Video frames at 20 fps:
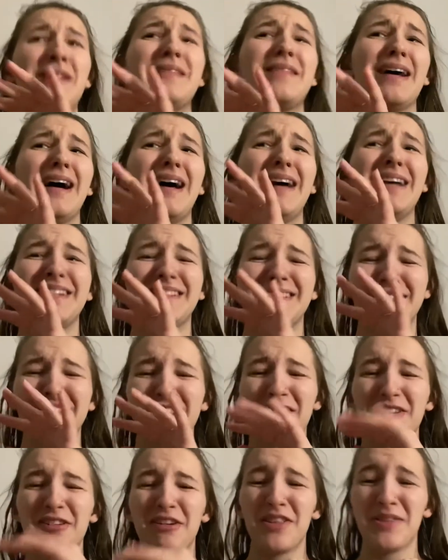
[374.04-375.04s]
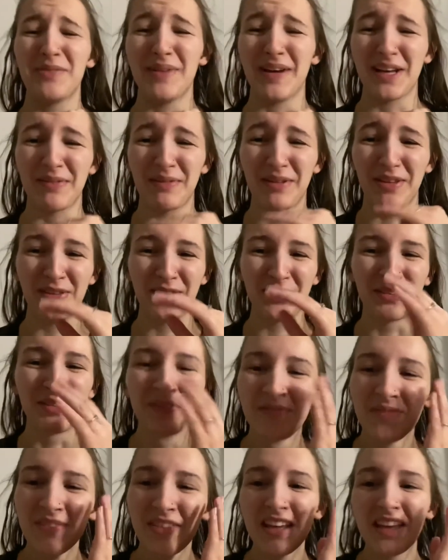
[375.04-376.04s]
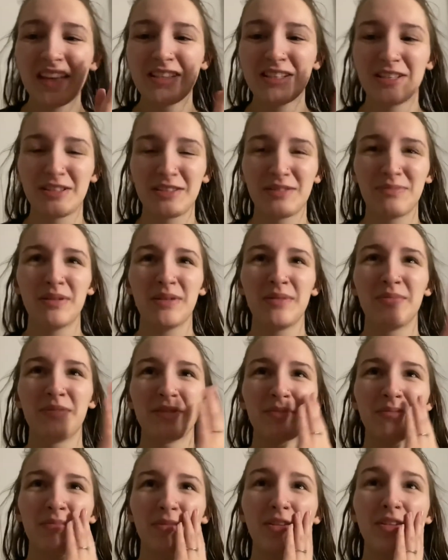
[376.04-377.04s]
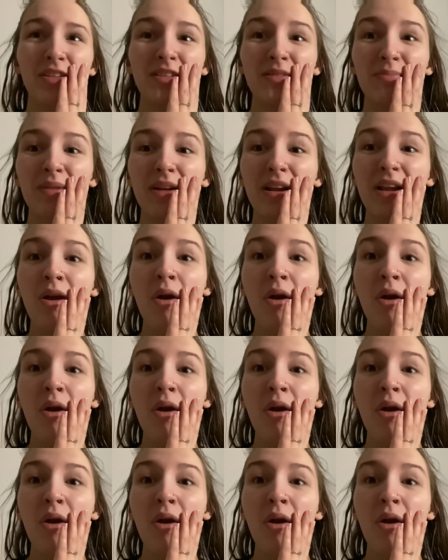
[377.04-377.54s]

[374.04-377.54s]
that, and it's like caught the back of my throat. She just sprayed some body spray.